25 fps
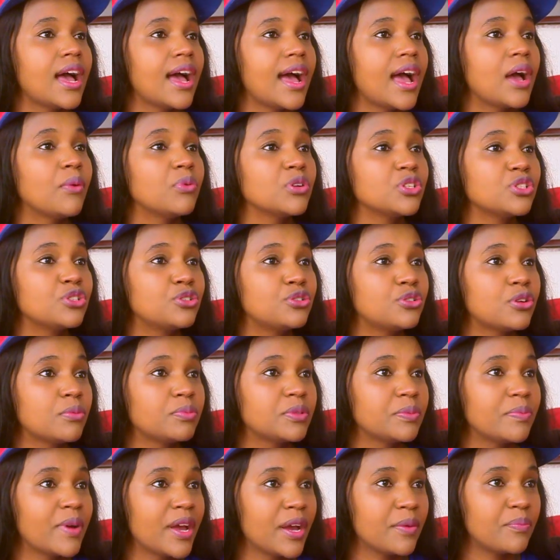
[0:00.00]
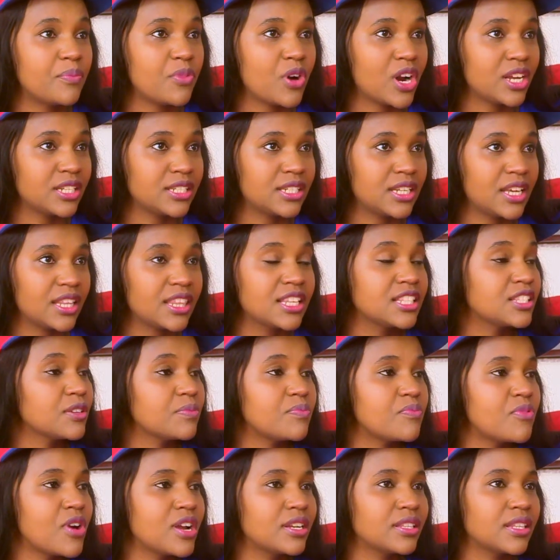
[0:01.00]
I was dropped by a brand. There's a
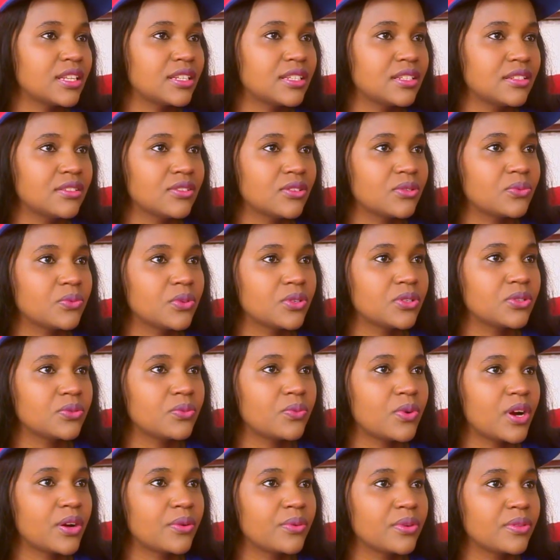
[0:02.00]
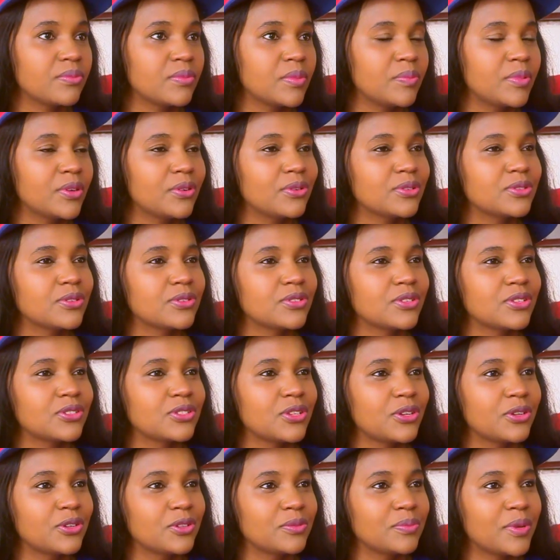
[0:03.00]
brand that did not want to work with me because I was a
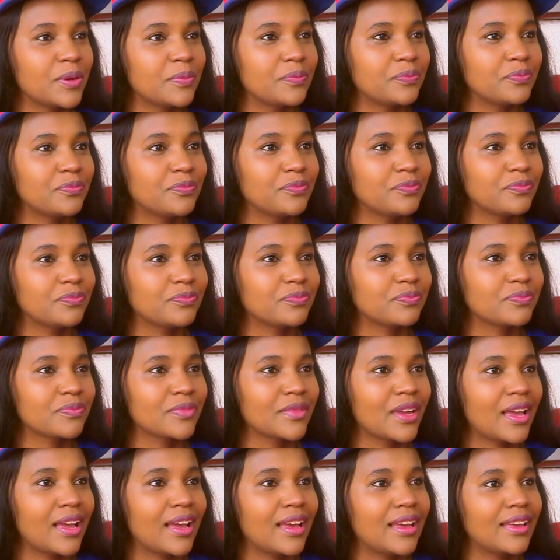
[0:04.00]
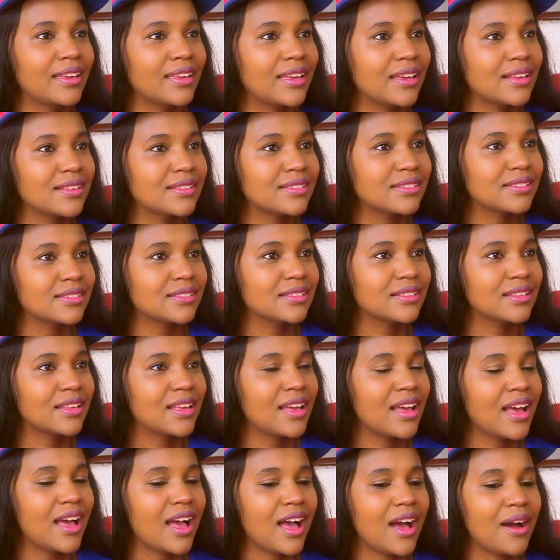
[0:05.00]
single mom. Yes.
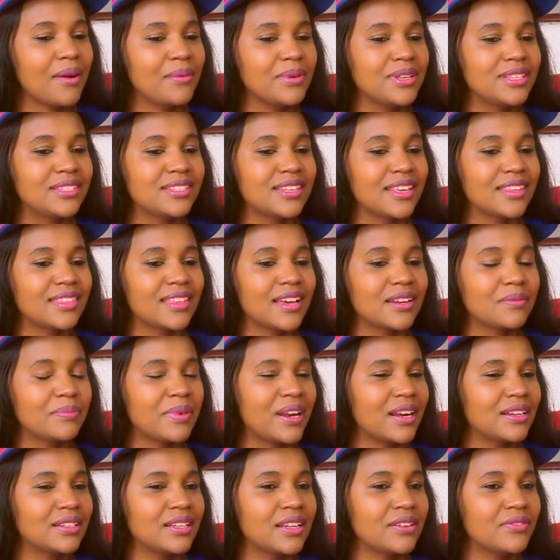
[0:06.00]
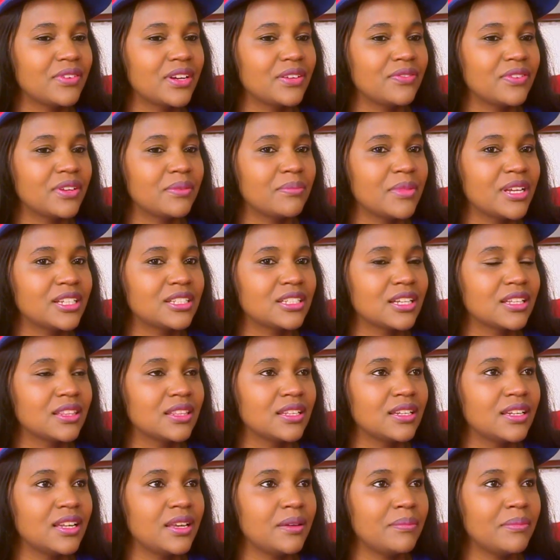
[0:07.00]
I always say that, but I never even mention
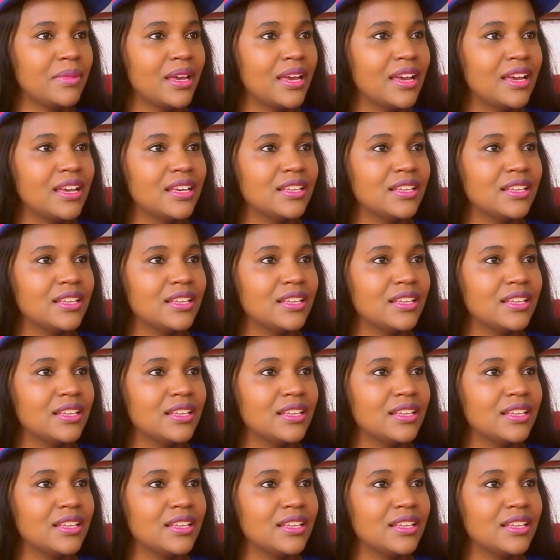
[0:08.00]
the name.